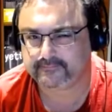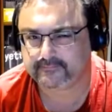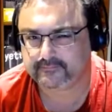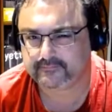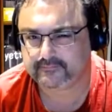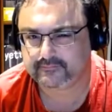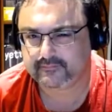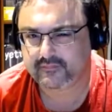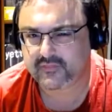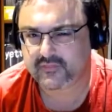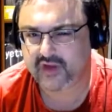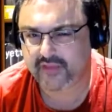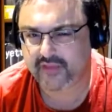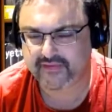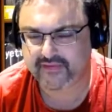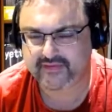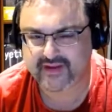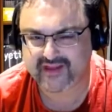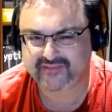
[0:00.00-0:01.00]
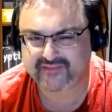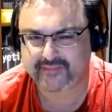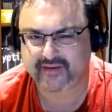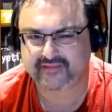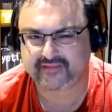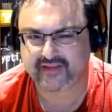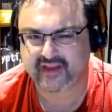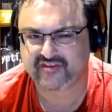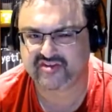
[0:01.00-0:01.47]
I think the
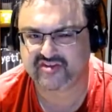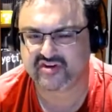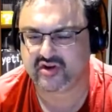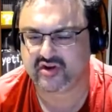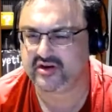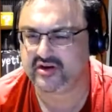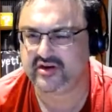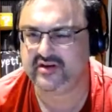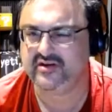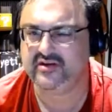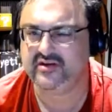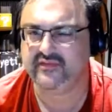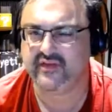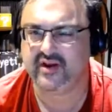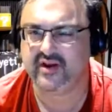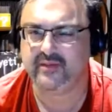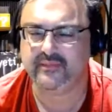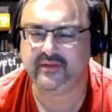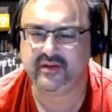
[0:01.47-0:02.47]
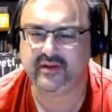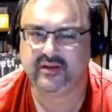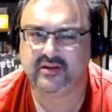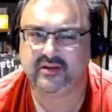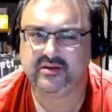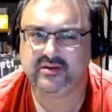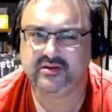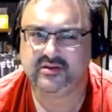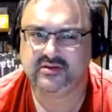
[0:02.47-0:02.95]
expectation on an indie developer
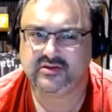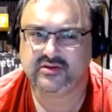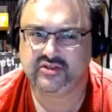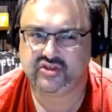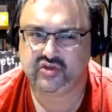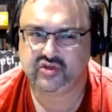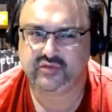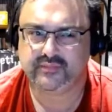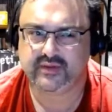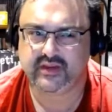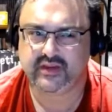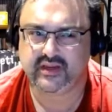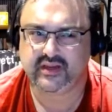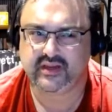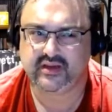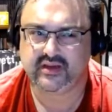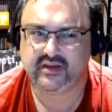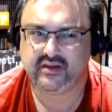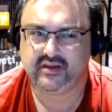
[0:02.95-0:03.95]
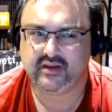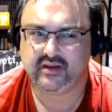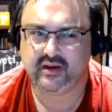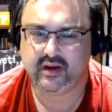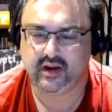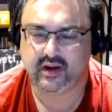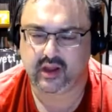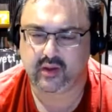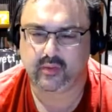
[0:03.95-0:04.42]
should be
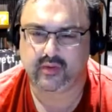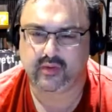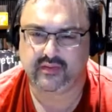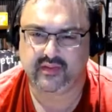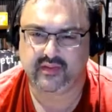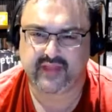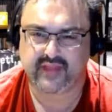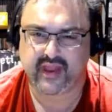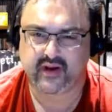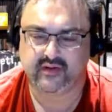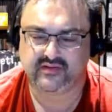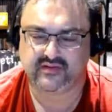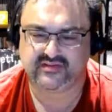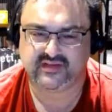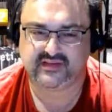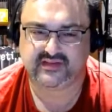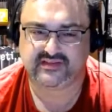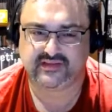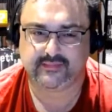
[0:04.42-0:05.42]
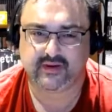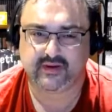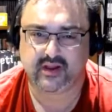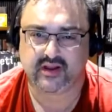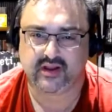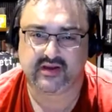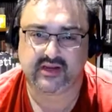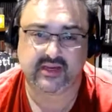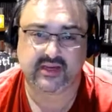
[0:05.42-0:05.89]
lower than that on, say, someone like an
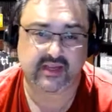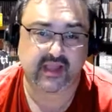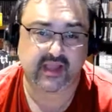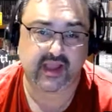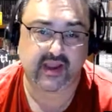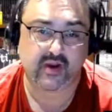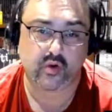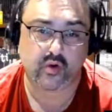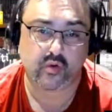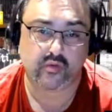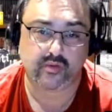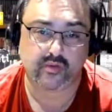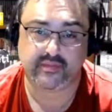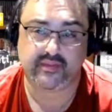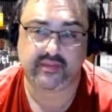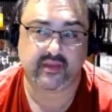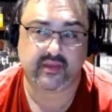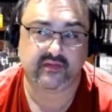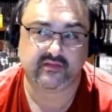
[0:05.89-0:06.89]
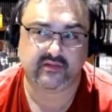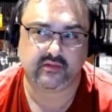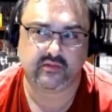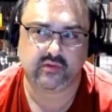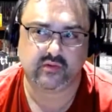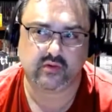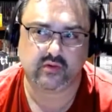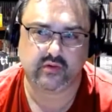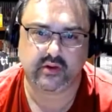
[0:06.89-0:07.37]
EA or a Bethesda
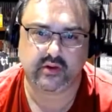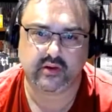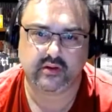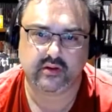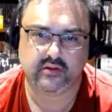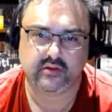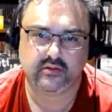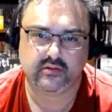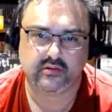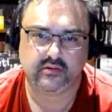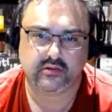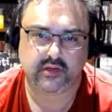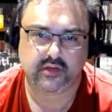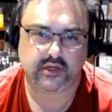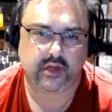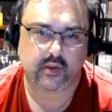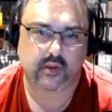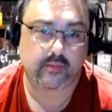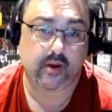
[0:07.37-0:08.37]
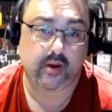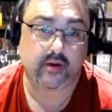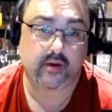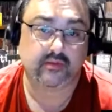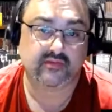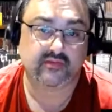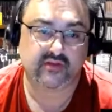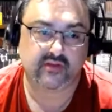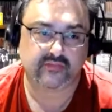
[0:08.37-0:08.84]
or a
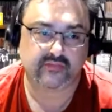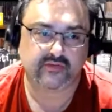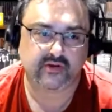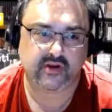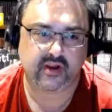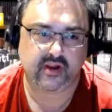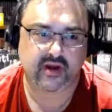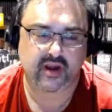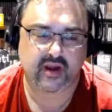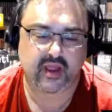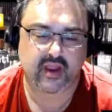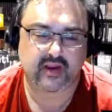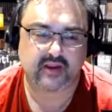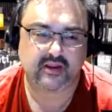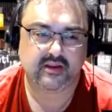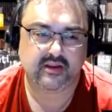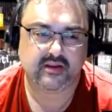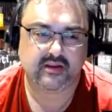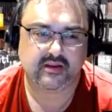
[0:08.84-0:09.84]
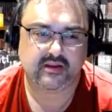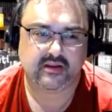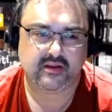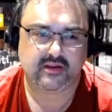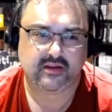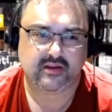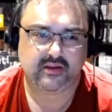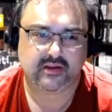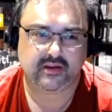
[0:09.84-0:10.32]
Microsoft. Like
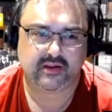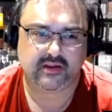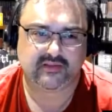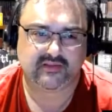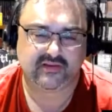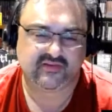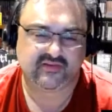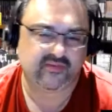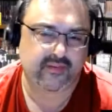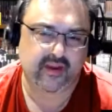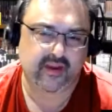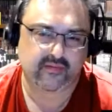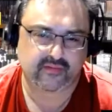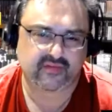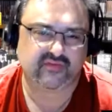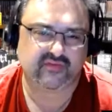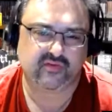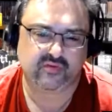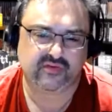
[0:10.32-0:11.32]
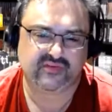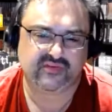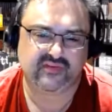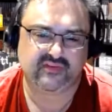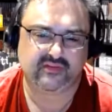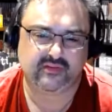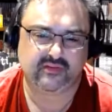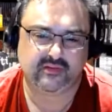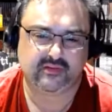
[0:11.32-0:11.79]
it's about resources
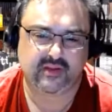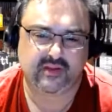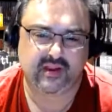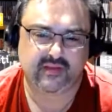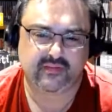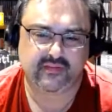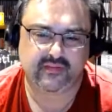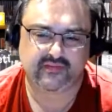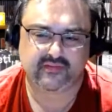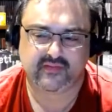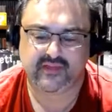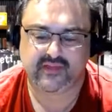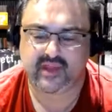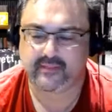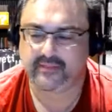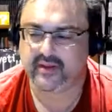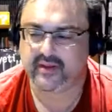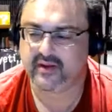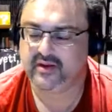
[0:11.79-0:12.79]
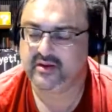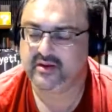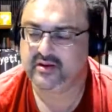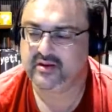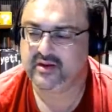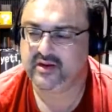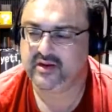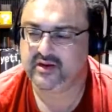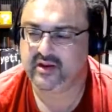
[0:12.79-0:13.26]
and things like that. But,
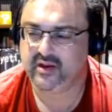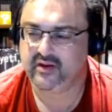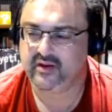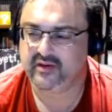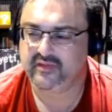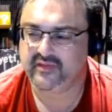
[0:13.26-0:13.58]
they put